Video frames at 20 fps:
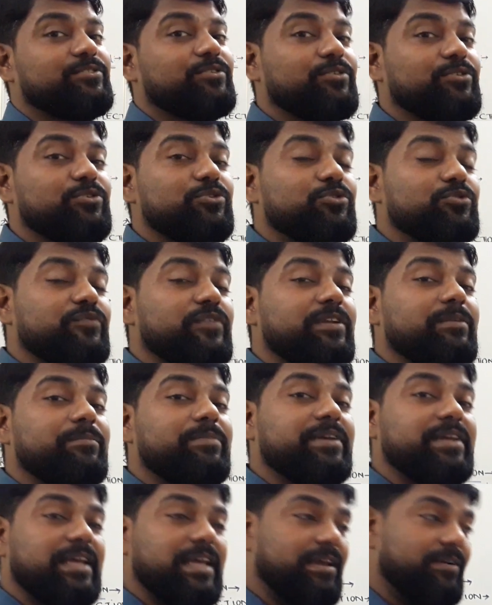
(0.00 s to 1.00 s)
So you will
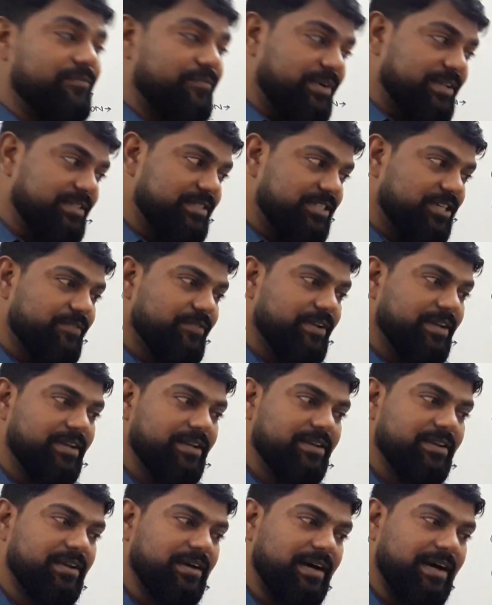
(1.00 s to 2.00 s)
be, once you
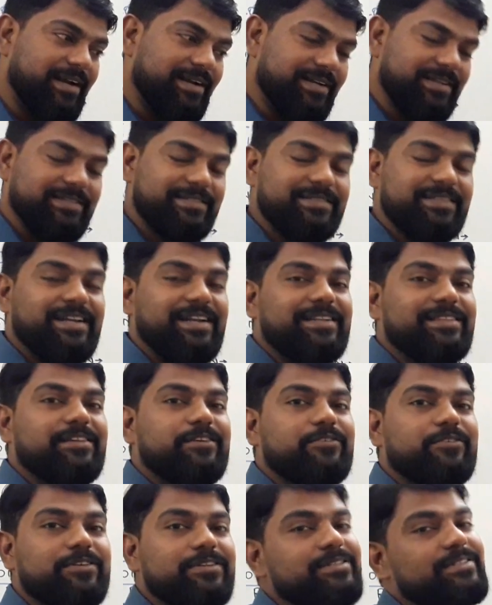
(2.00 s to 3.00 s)
will understand
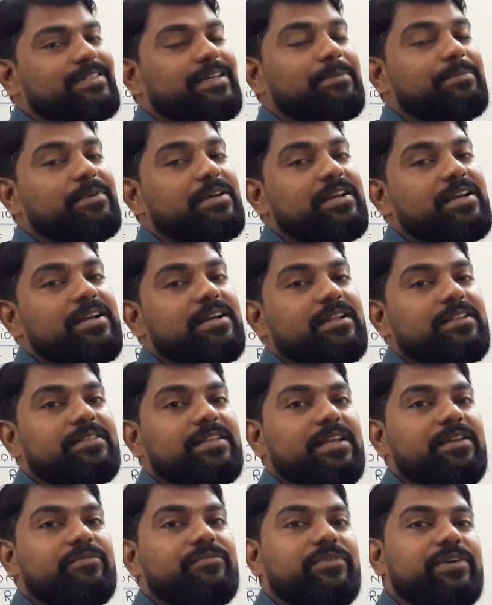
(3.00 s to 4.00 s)
the concept,
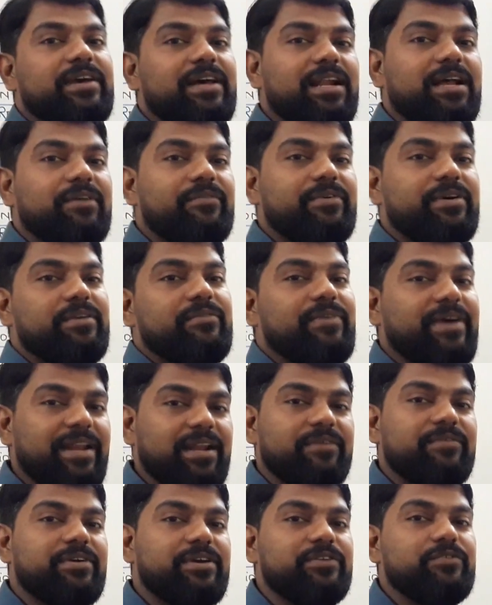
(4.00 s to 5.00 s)
then wherever,
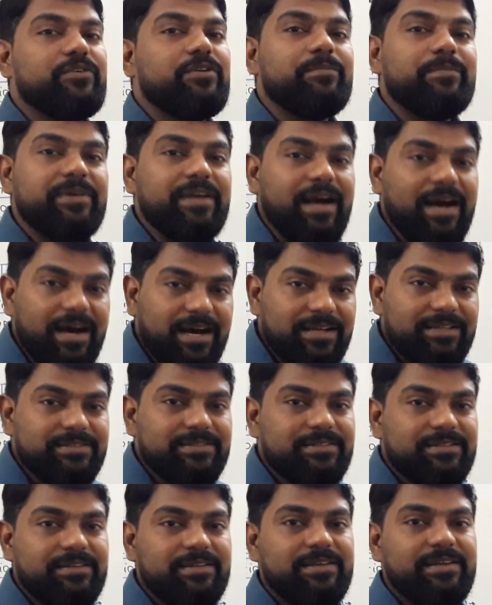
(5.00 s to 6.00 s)
whenever you will be
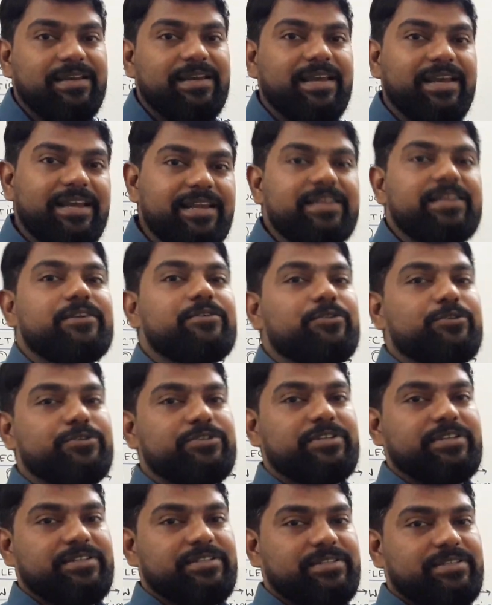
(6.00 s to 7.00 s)
asked any
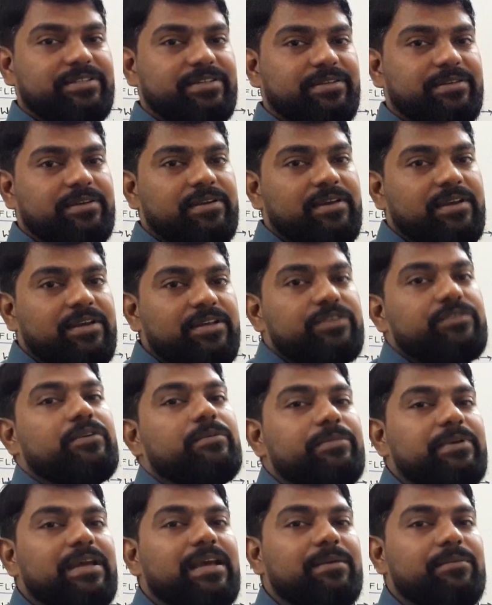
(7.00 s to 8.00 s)
questions, you will
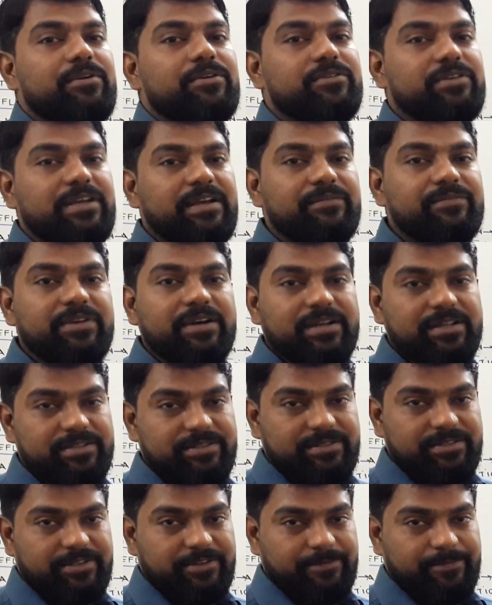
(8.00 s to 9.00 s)
be able to give the
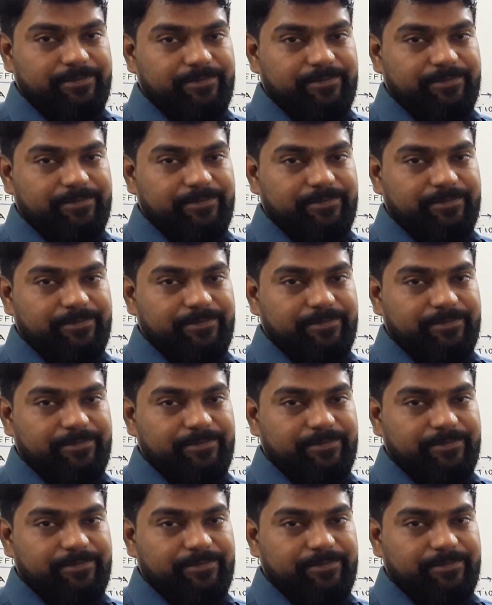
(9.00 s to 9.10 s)
answer.